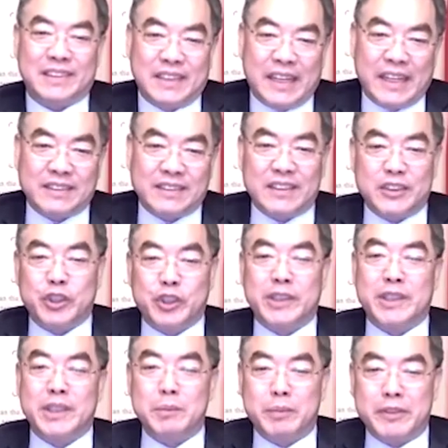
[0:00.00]
Like the
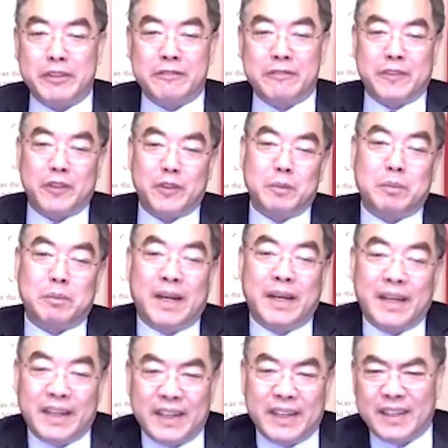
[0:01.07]
GDP fell
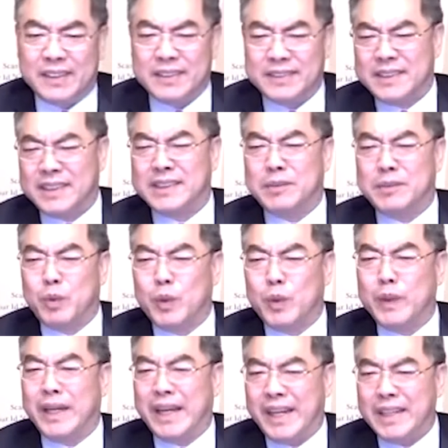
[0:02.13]
by
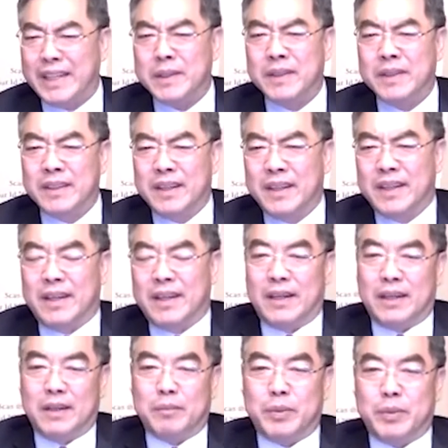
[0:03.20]

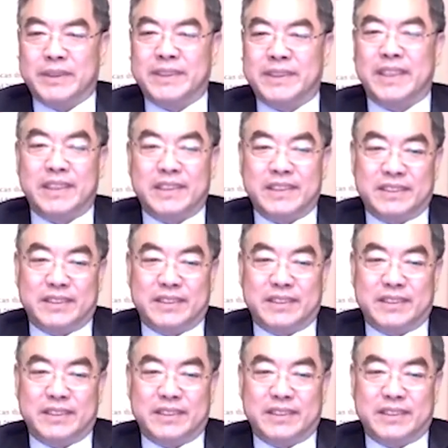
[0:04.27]
6.8%